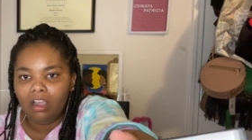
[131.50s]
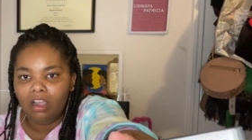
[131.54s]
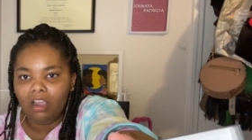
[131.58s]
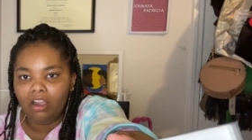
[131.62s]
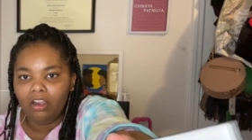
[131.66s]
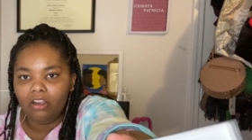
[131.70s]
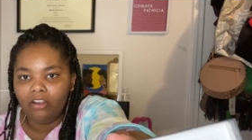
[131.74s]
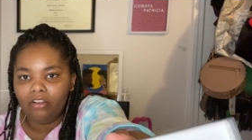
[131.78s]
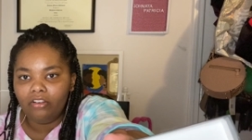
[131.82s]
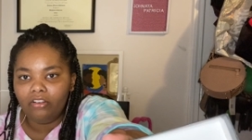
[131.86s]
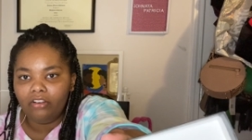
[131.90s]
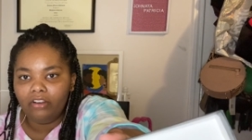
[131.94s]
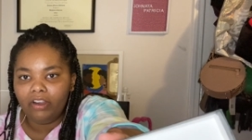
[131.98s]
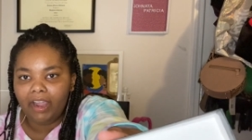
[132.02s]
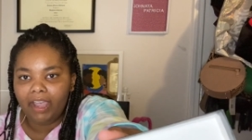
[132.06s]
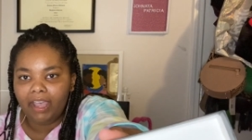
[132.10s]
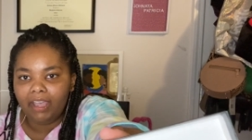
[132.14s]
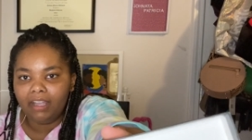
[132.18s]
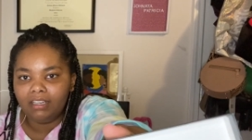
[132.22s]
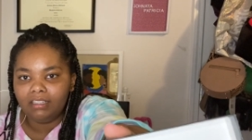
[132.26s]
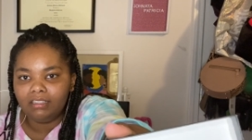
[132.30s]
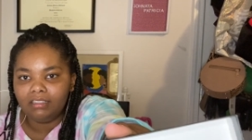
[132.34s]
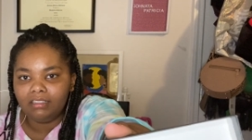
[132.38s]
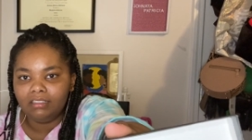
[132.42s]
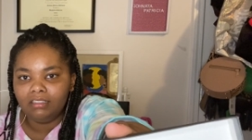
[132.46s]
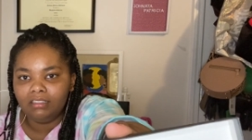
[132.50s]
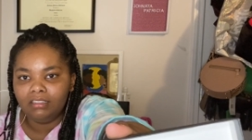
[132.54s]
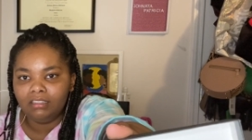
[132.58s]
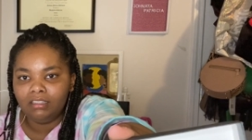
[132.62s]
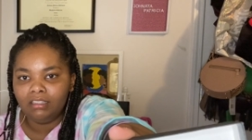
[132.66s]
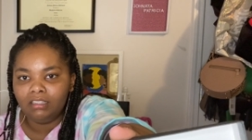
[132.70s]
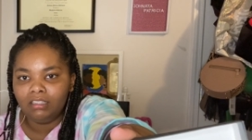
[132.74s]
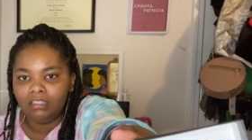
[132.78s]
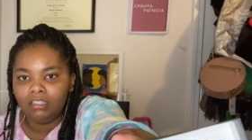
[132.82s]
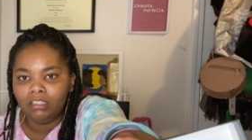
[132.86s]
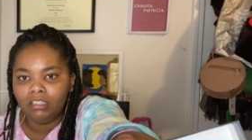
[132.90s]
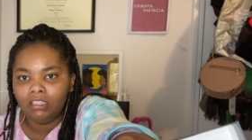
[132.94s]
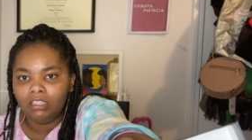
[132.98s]
a cracked
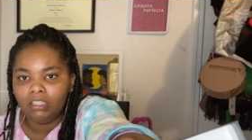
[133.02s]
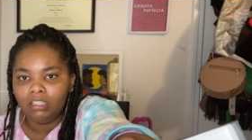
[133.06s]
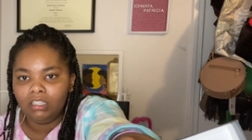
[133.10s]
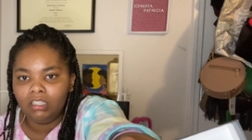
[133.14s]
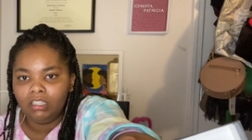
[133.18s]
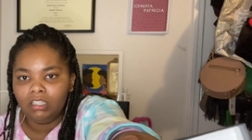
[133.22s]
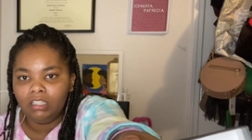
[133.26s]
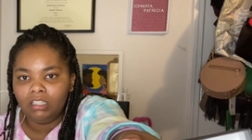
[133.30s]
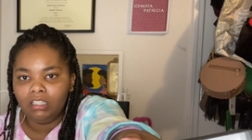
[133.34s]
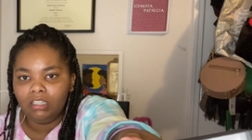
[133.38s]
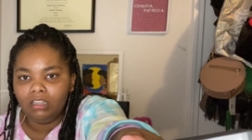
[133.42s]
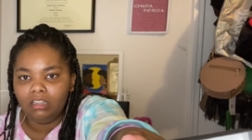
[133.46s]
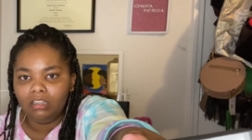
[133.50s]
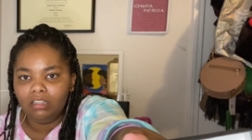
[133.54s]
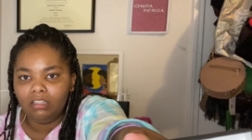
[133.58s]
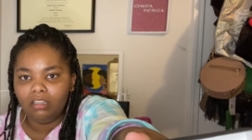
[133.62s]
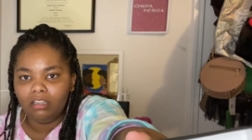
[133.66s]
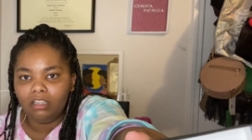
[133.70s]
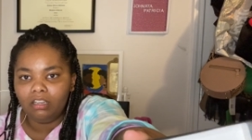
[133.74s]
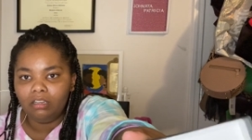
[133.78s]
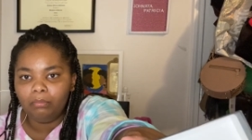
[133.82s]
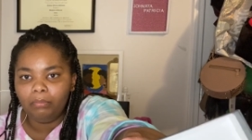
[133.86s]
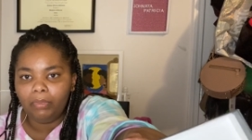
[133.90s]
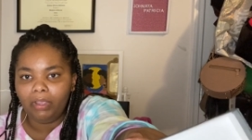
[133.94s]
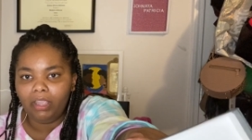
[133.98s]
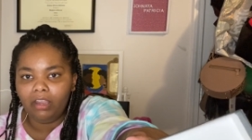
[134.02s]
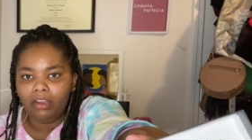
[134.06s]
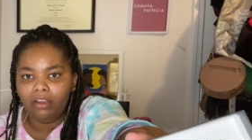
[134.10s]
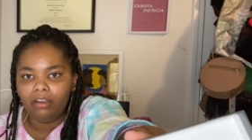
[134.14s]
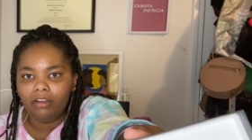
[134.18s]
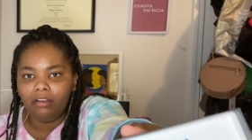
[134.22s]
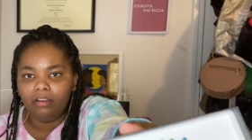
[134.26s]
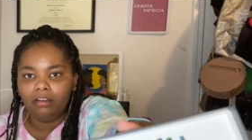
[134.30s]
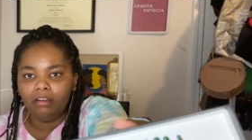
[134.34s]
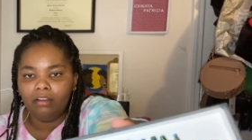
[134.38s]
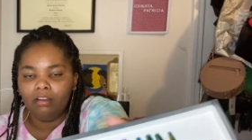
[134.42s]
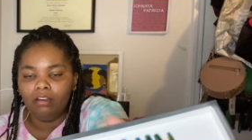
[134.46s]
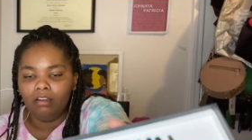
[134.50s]
looking pair.
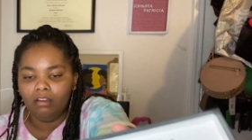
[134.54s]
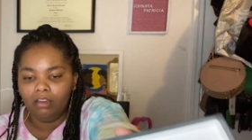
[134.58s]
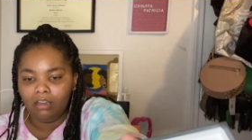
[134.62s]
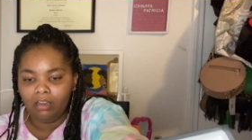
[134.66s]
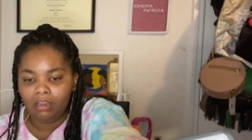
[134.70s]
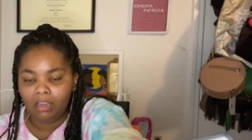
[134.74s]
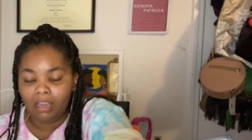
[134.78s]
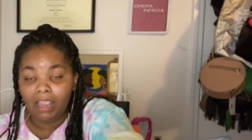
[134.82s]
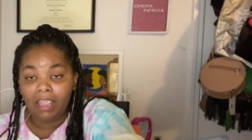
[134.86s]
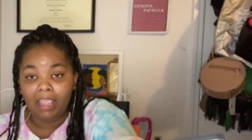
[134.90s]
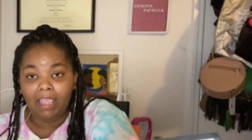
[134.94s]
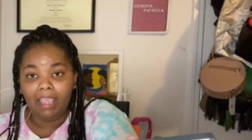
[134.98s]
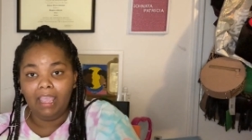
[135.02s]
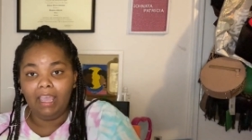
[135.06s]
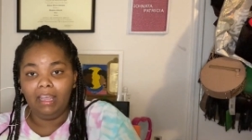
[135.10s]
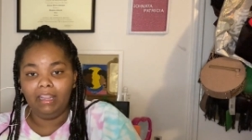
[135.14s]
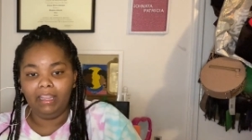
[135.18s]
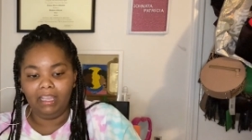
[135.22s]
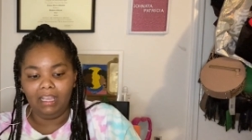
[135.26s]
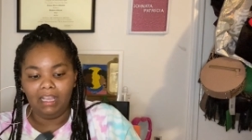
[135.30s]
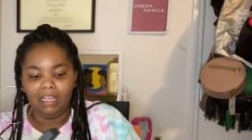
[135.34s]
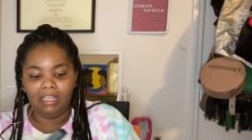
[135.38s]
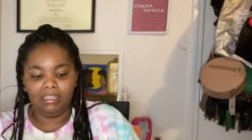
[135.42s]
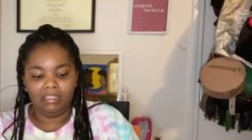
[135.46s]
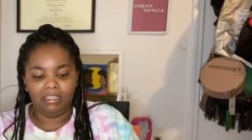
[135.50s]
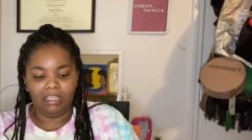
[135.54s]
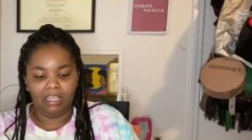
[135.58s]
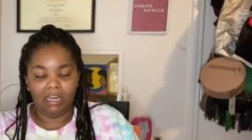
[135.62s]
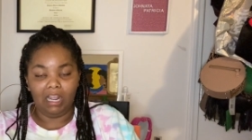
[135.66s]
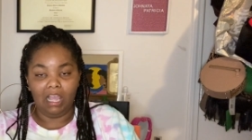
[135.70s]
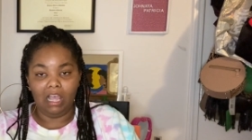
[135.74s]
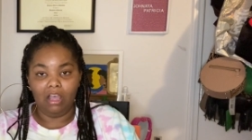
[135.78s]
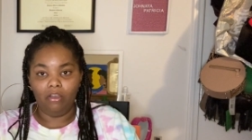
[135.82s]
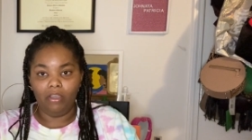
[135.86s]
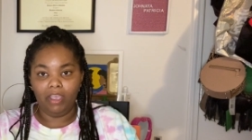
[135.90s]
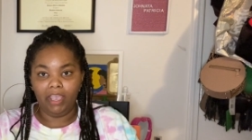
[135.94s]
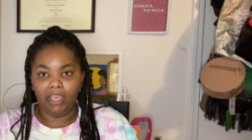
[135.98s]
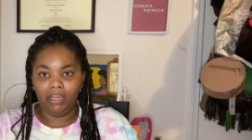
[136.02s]
And like I said,
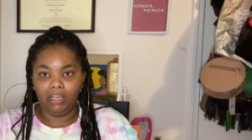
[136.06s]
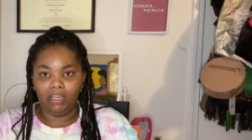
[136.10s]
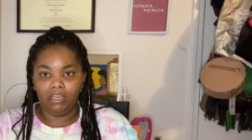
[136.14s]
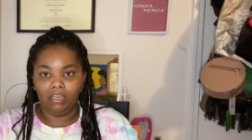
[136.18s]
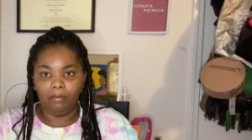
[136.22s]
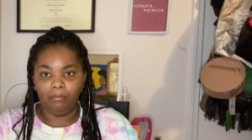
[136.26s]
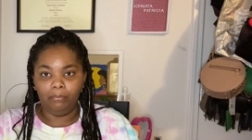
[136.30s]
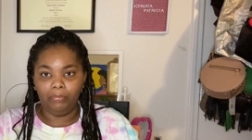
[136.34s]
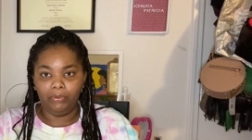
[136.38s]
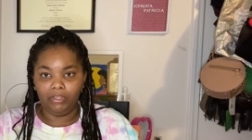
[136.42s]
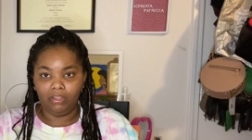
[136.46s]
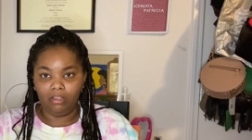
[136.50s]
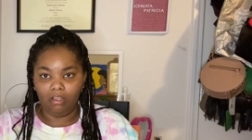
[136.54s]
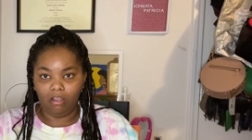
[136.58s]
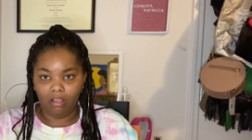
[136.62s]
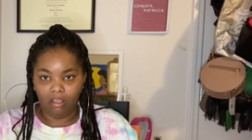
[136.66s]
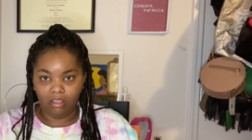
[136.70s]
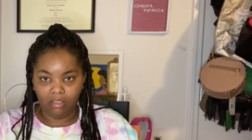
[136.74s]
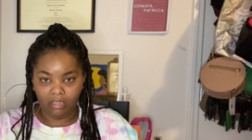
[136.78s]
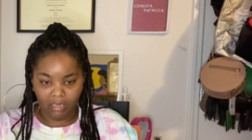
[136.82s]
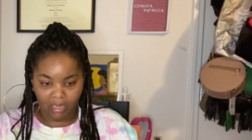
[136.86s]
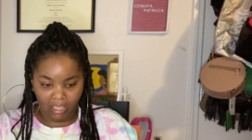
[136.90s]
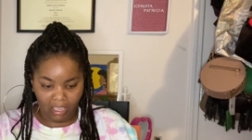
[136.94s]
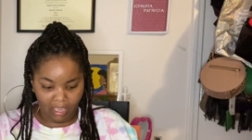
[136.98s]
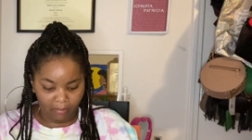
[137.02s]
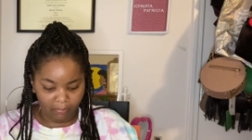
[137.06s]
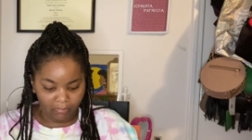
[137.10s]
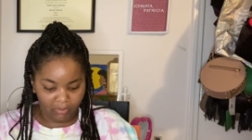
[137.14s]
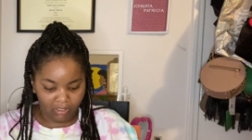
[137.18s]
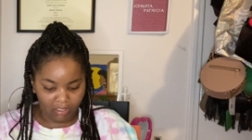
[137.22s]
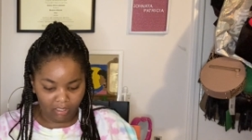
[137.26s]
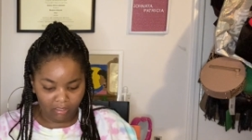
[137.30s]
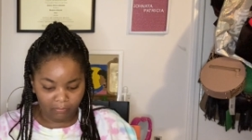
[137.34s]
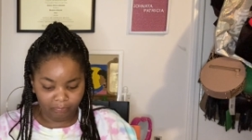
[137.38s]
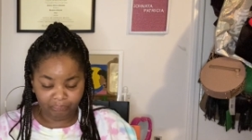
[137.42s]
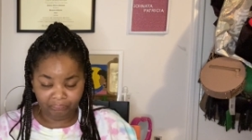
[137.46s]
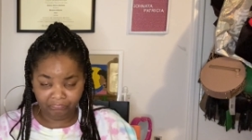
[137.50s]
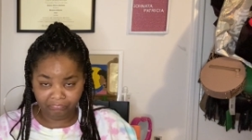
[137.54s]
I'll edit and put all the names
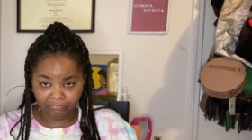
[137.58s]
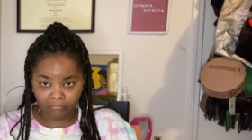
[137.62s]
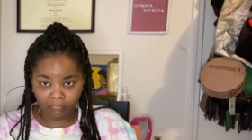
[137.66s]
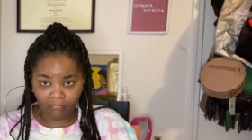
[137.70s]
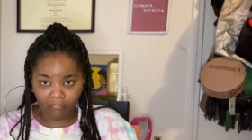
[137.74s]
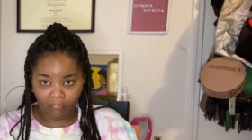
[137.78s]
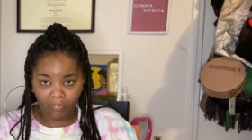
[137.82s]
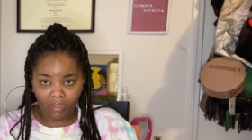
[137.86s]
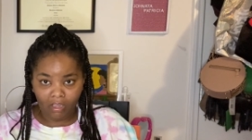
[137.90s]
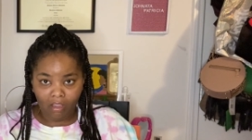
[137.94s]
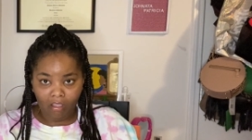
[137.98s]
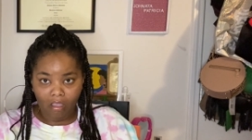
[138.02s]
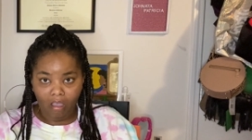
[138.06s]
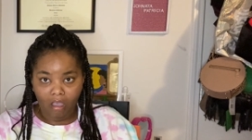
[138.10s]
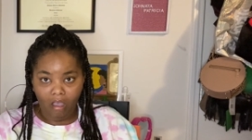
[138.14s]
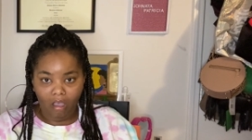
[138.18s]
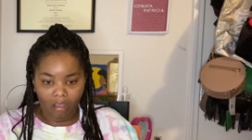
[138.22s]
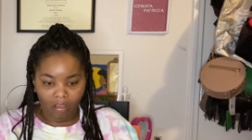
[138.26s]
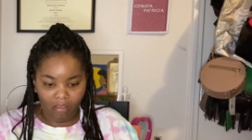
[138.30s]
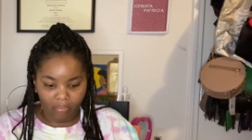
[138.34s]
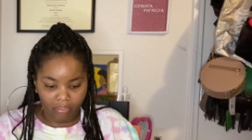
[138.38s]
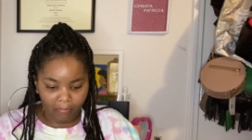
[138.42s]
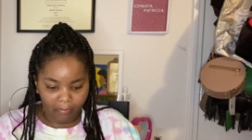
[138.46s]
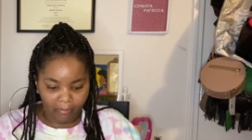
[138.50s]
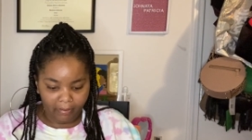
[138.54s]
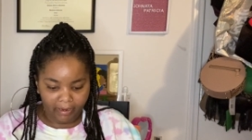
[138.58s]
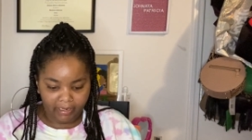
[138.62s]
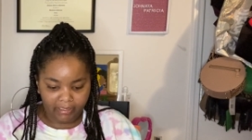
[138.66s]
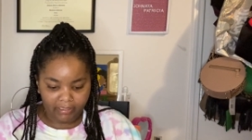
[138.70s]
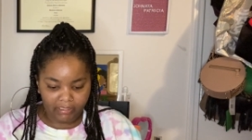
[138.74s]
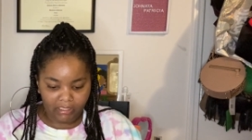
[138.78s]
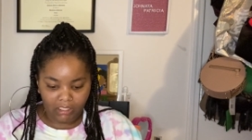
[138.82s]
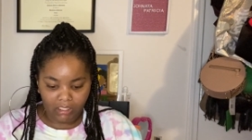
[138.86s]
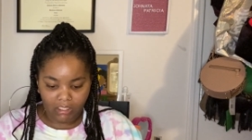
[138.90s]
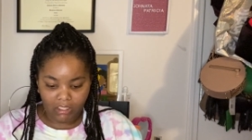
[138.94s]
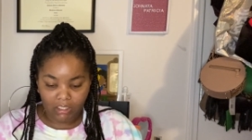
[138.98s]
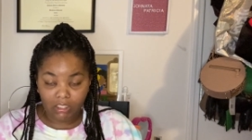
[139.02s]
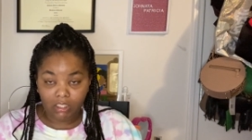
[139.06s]
and all the
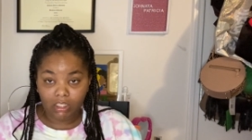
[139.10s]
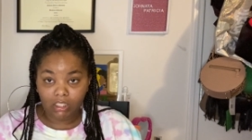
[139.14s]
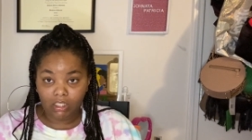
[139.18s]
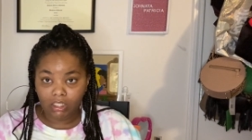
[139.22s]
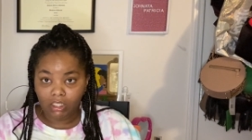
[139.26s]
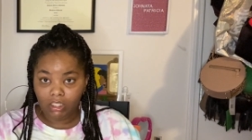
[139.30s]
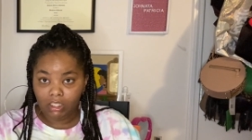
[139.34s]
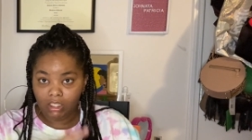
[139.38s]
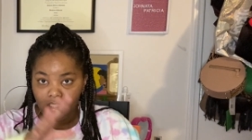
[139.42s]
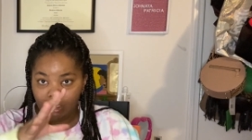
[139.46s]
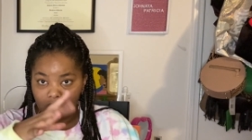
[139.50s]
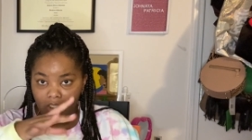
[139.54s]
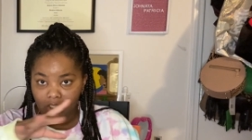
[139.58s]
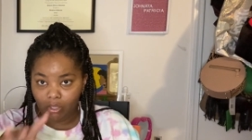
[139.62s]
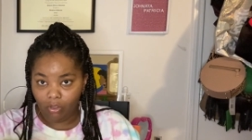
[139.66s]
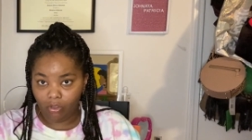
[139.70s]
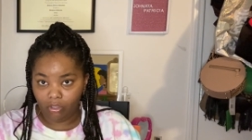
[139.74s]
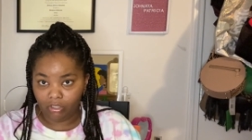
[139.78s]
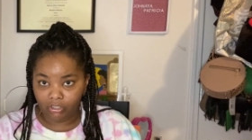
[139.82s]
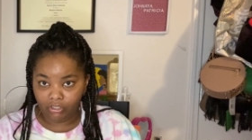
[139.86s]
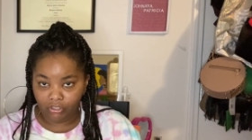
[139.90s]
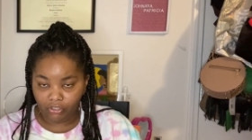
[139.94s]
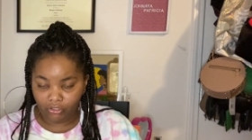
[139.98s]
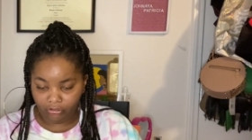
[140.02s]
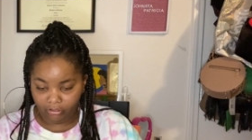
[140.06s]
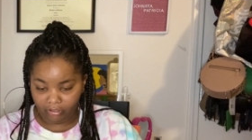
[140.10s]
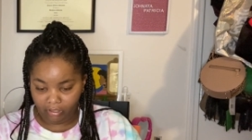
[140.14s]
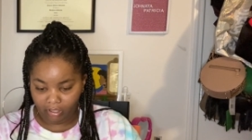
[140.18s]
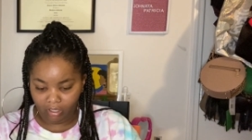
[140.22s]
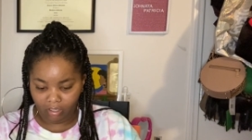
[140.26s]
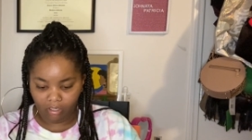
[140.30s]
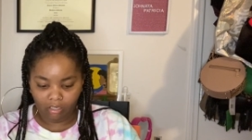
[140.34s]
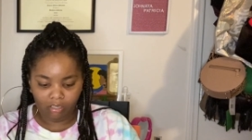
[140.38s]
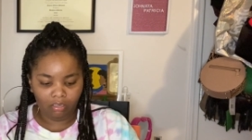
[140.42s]
prices on the screen.